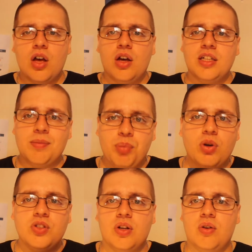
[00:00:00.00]
It's
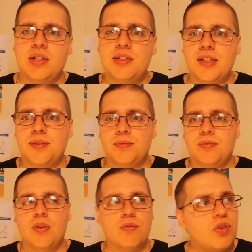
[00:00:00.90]
important to know this.
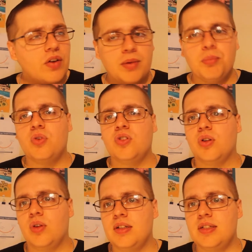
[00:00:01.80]
Very important to
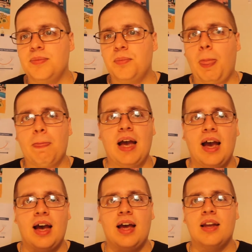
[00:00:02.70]
know this.
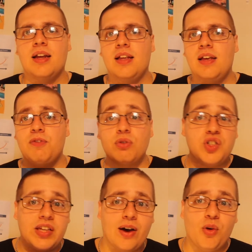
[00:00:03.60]
And if you're
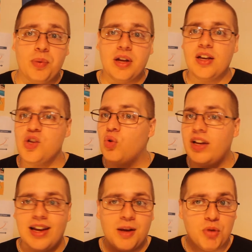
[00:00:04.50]
scalping and you're
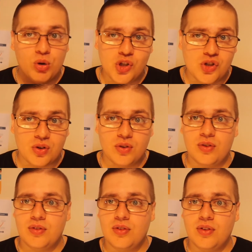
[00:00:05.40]
getting emotional,
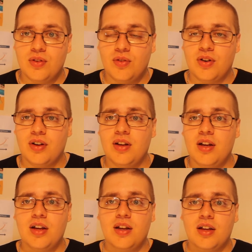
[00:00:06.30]
right,
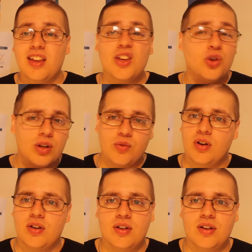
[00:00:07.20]
you're doing it
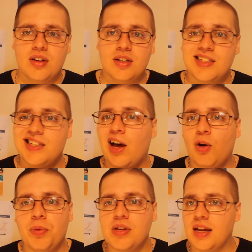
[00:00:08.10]
wrong.
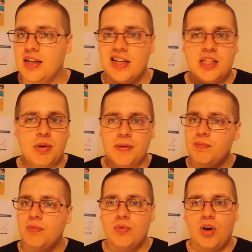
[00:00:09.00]
Scalping, you need to be
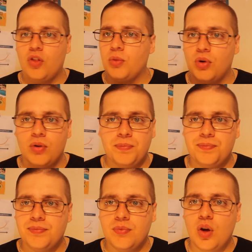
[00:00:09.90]
on the ball.
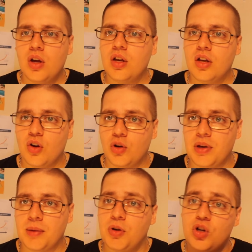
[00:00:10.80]
You know what I
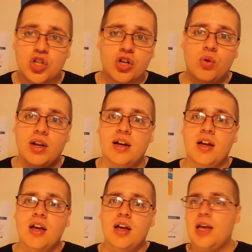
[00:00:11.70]
mean? Because you know that
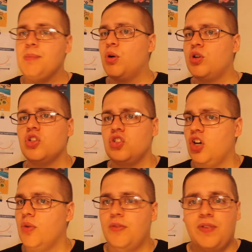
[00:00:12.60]
emotions are going
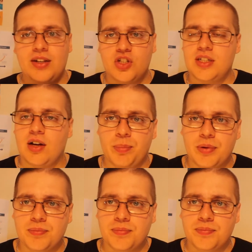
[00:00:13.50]
to affect your scalping.